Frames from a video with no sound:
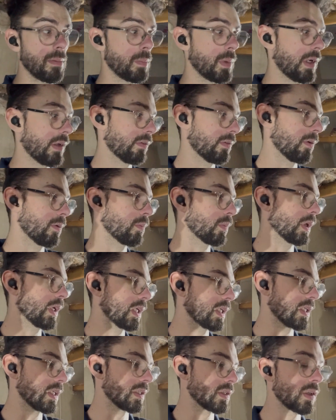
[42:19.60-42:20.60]
bathroom, but
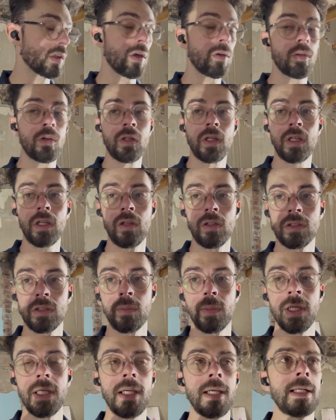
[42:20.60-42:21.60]
it is no longer going to
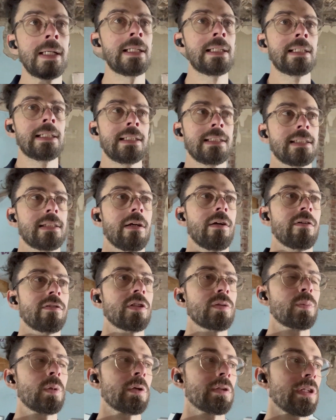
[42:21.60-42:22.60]
be. So I've just
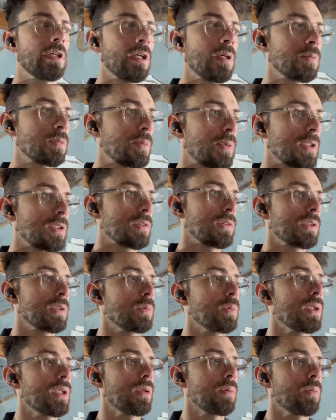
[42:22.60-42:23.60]
blocked that up to make sure it's
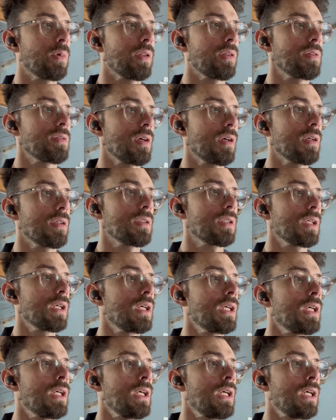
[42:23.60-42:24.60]
wind and weather tight.
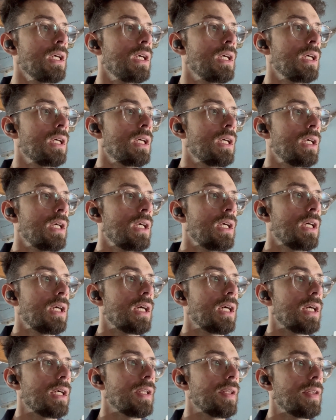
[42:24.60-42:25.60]

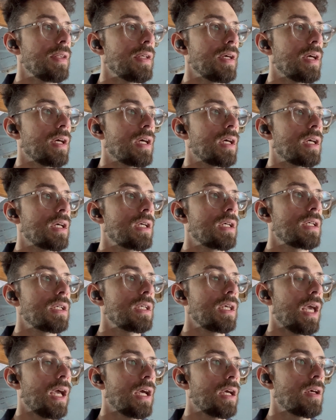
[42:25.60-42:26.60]
And
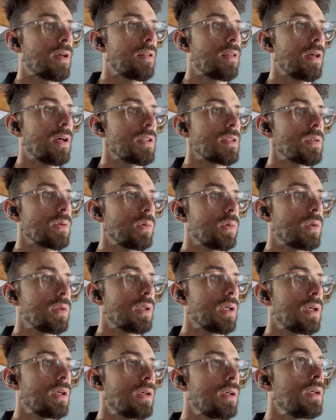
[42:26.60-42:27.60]
yeah, that's
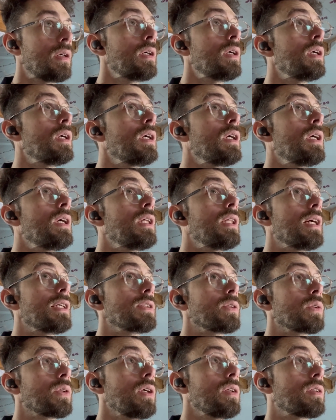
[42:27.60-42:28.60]
all
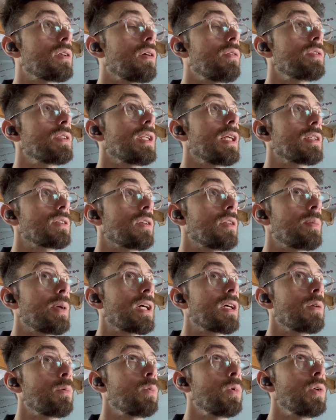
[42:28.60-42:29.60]
good. Obviously that's on the back of
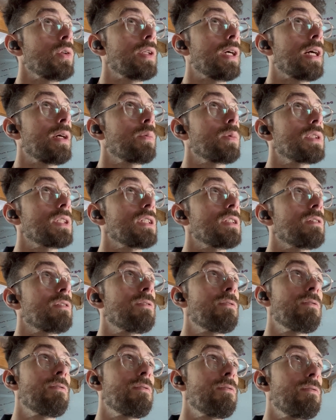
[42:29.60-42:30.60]
the wall now, which is
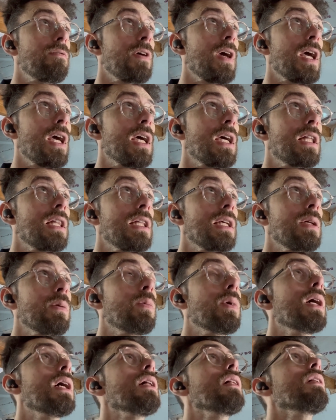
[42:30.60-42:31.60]
fairly
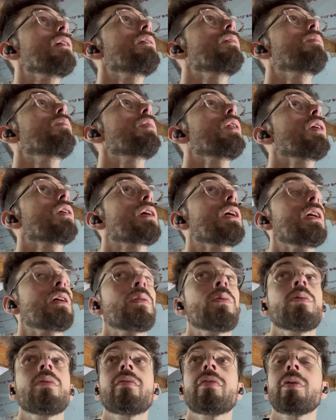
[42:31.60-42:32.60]
well blocking
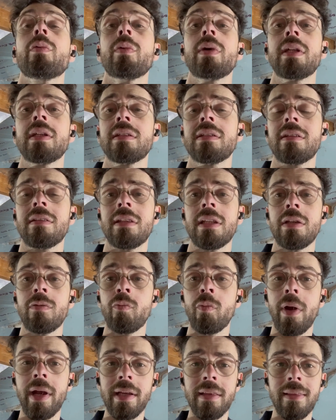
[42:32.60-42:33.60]
all of the wind. The
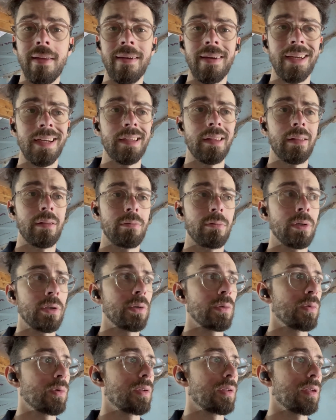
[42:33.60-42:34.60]
rain that I had
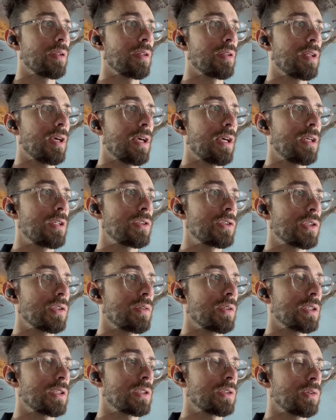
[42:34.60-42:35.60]
through the other day
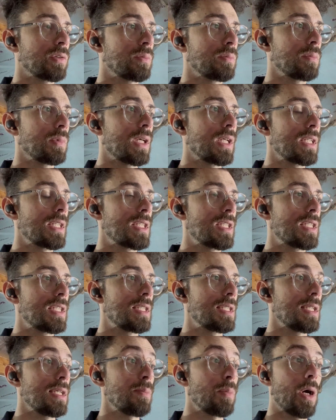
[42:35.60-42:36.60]
during Storm
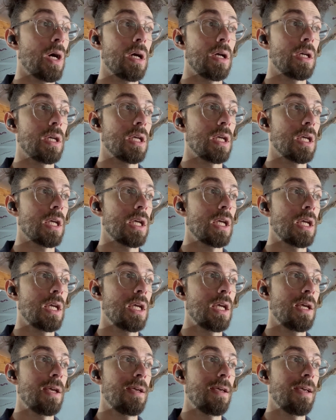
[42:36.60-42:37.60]
Debai
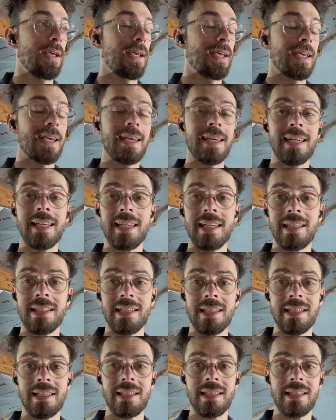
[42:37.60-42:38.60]

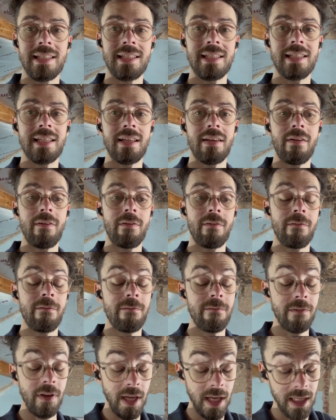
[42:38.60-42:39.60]
is
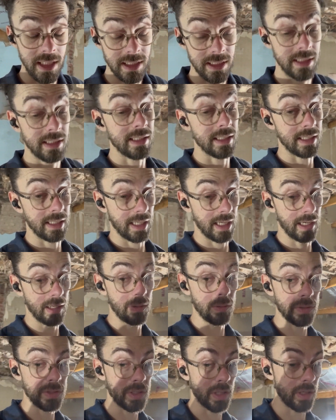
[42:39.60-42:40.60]
fixed now.
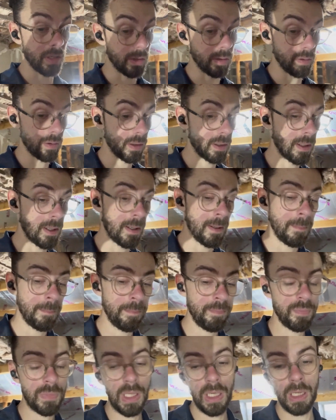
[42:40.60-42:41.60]
So
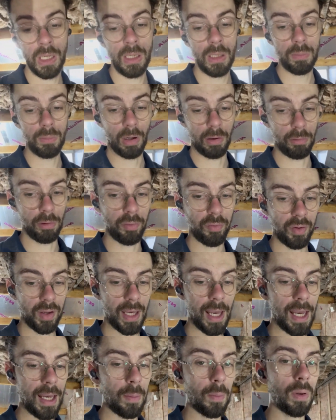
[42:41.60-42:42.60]
my roofer
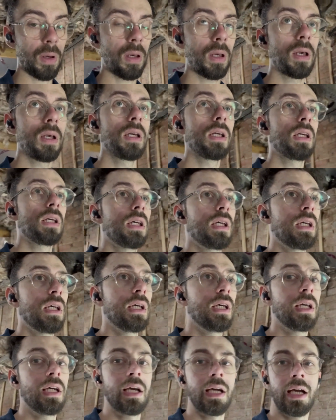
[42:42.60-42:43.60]
came,
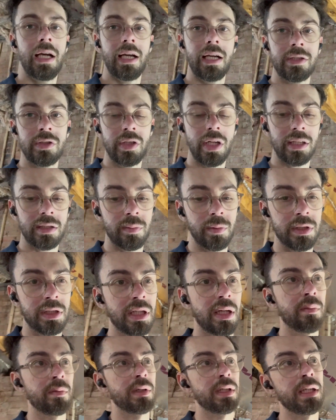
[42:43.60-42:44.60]
checked my
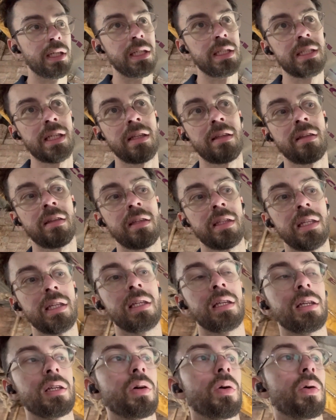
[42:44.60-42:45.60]
chimney. He said that the